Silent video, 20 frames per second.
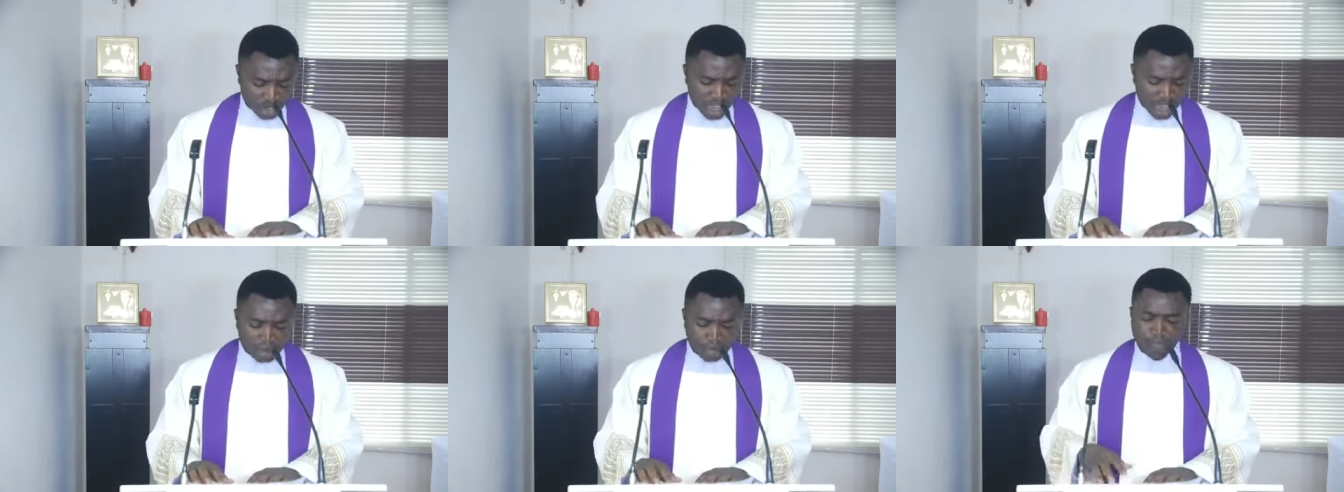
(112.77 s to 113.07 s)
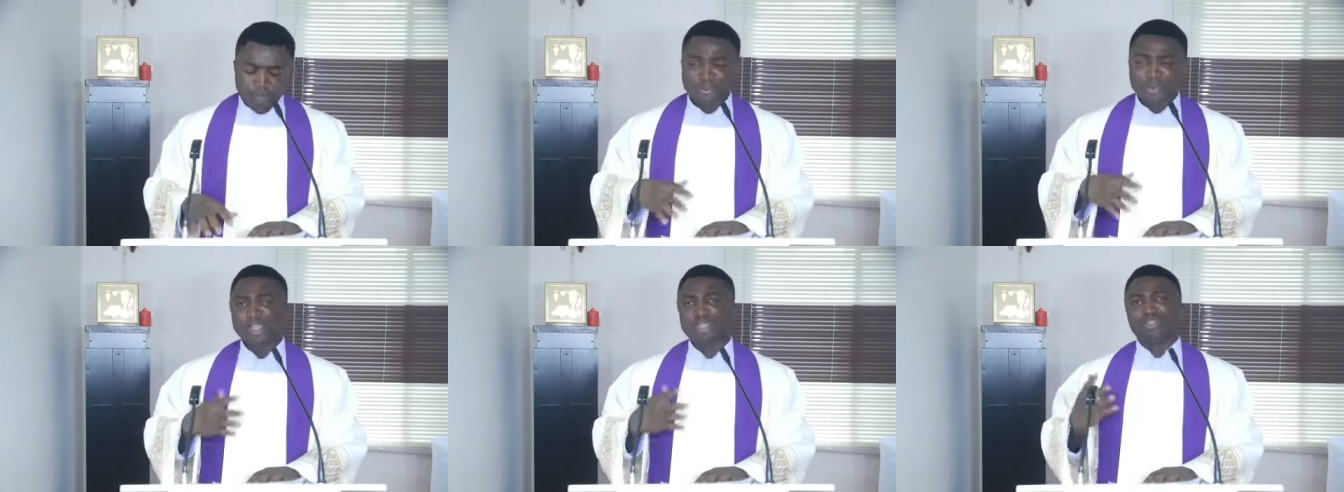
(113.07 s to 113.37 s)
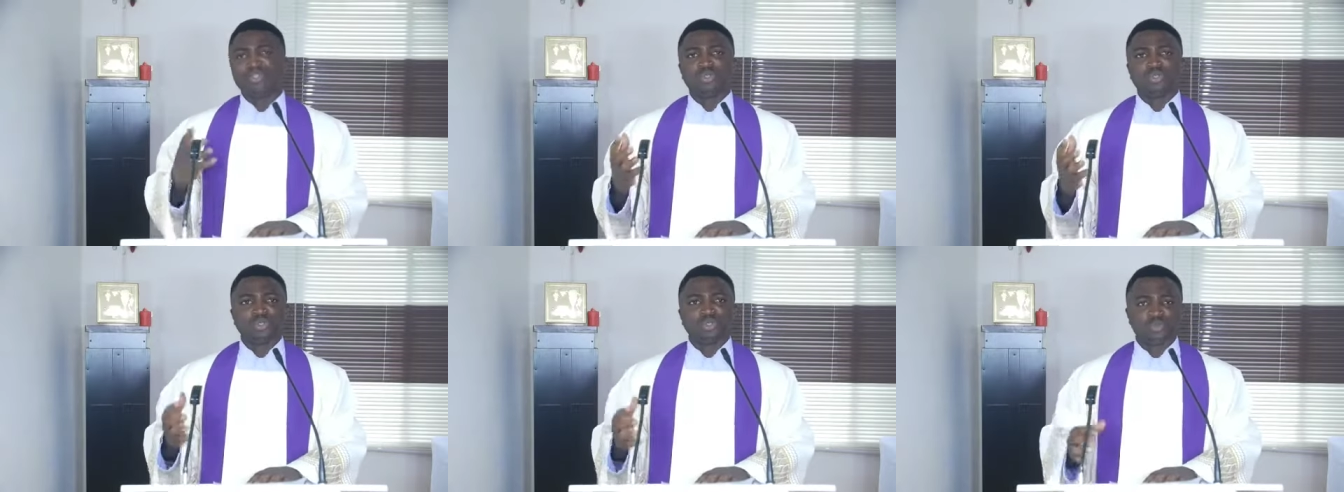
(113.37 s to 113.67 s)
and
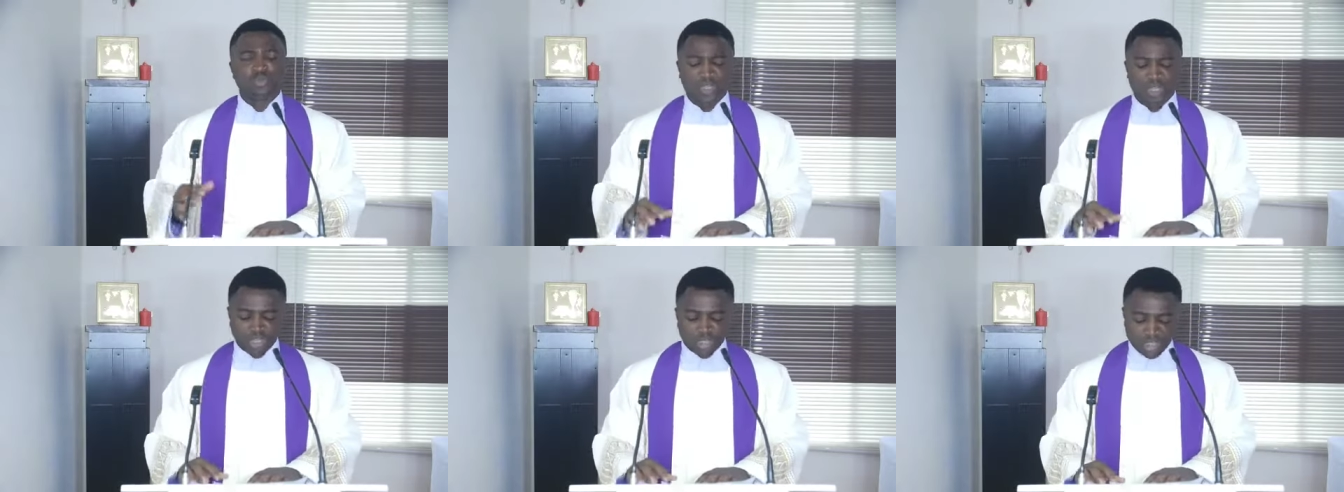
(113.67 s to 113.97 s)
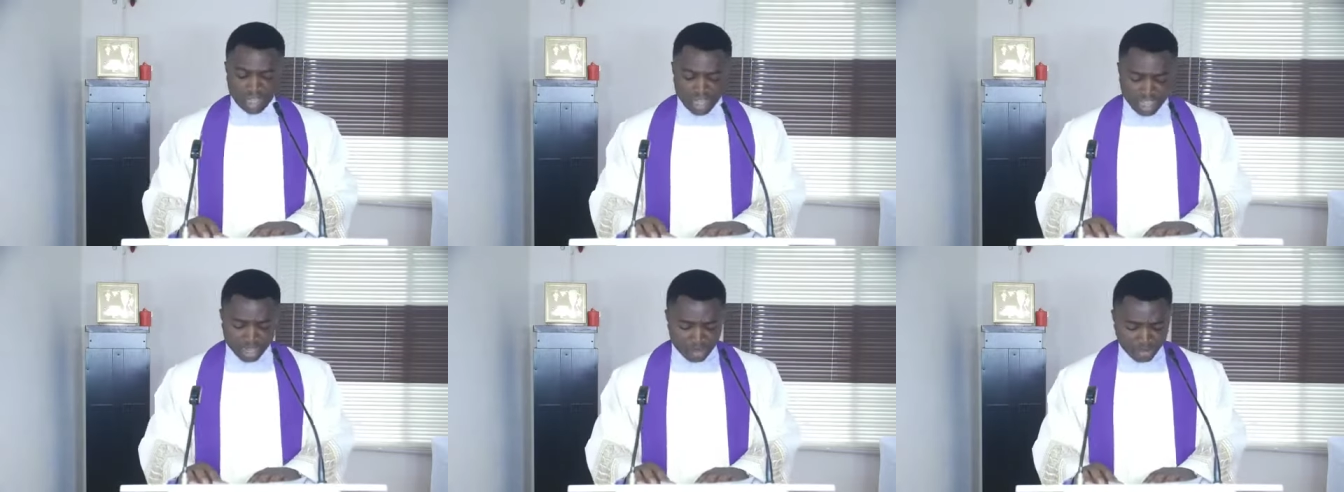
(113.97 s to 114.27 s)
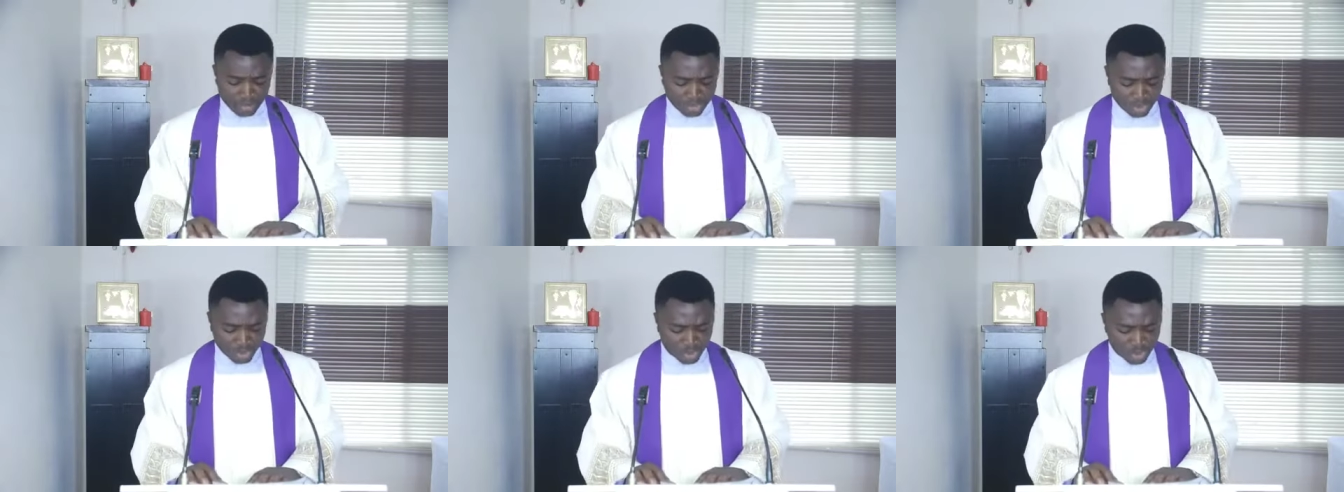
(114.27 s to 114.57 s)
battles with his
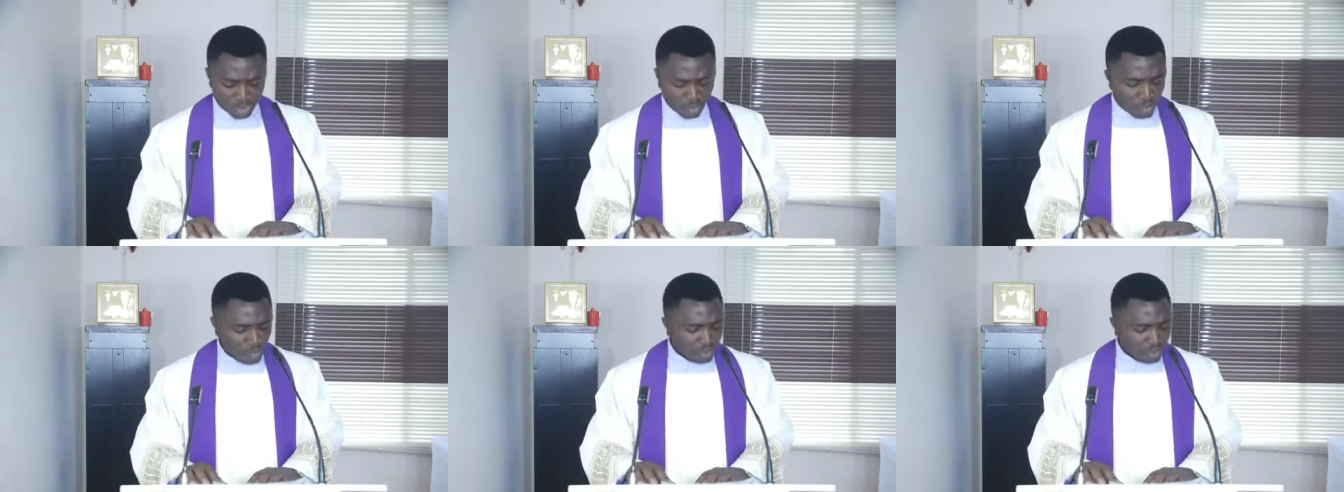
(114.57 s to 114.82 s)
enemies,